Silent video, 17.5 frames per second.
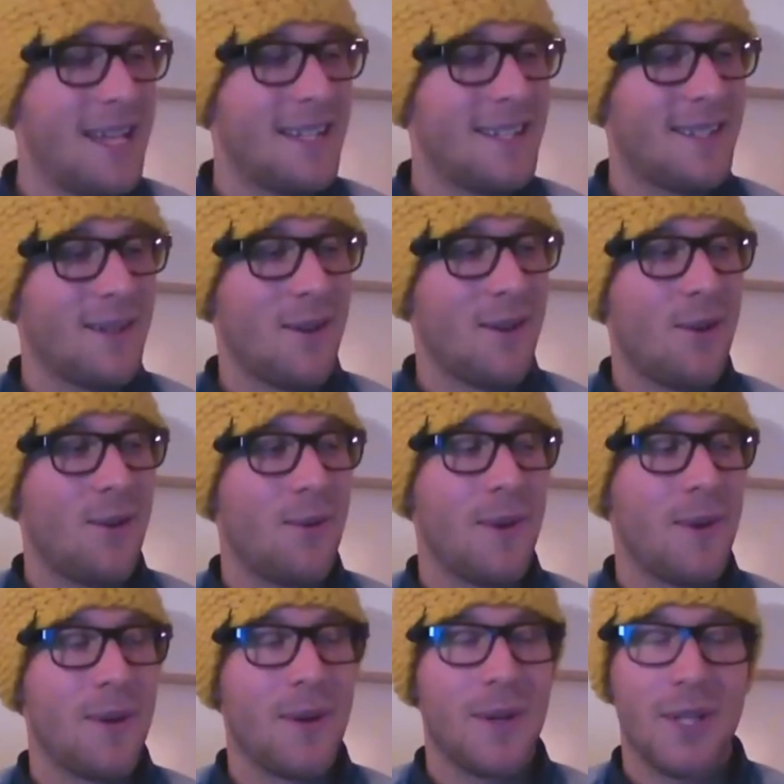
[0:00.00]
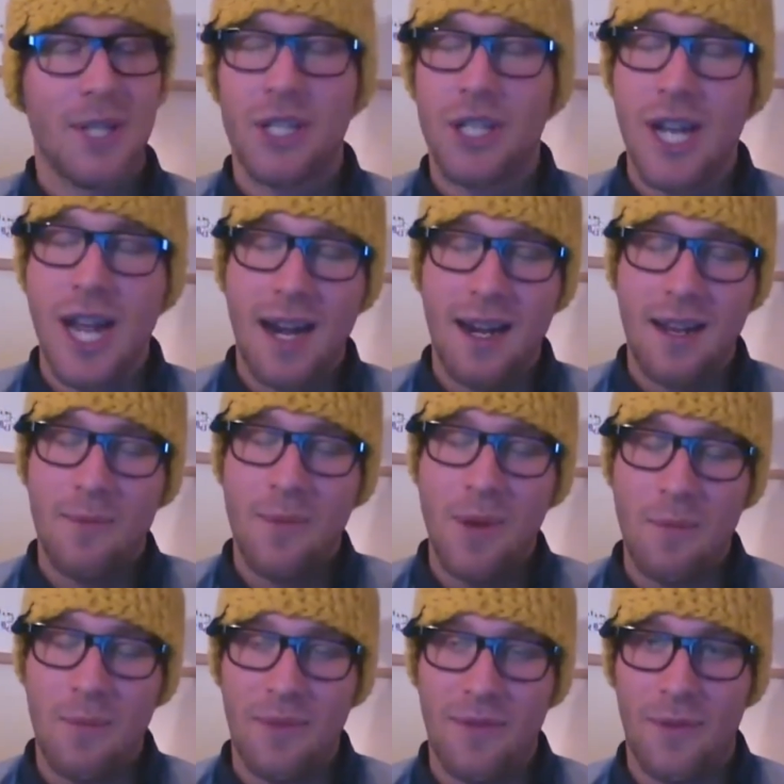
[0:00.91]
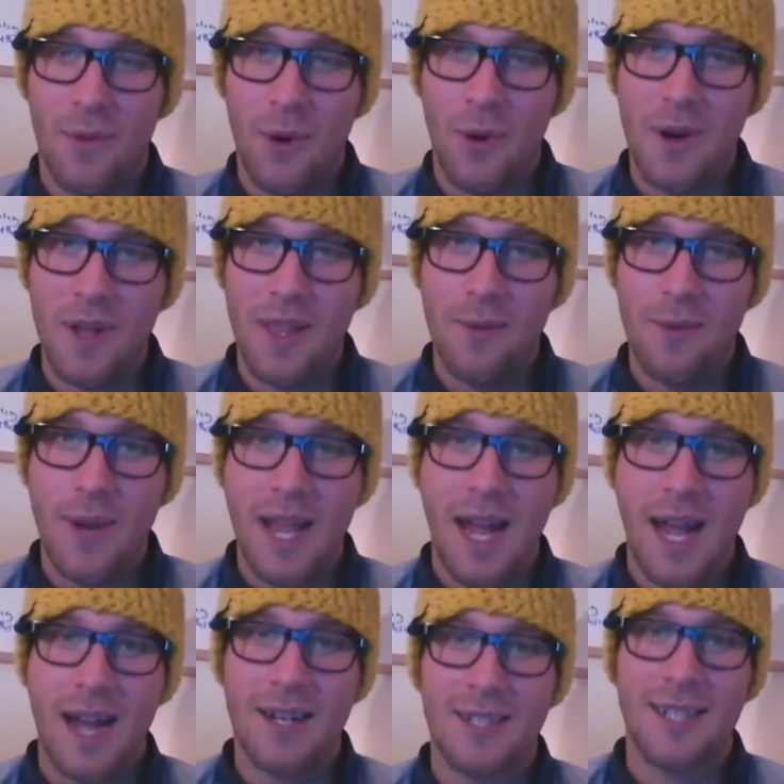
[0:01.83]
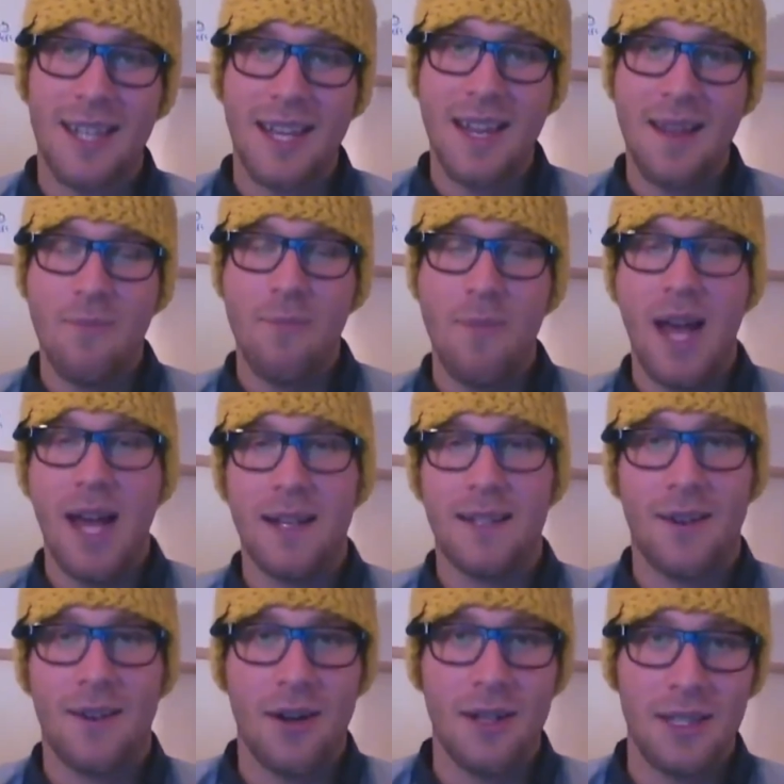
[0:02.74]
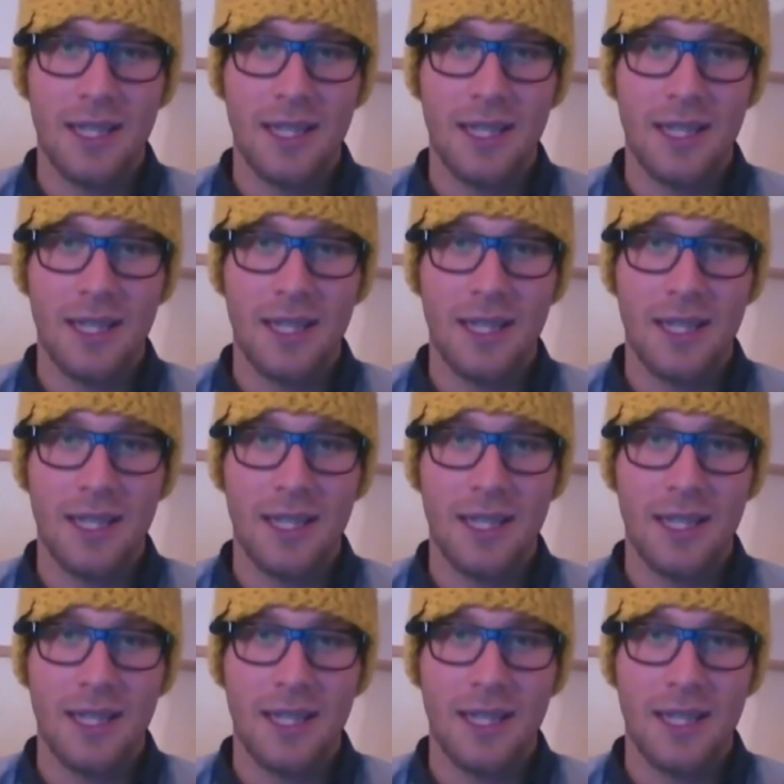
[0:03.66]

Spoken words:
So we were just chatting a bit before that we actually met on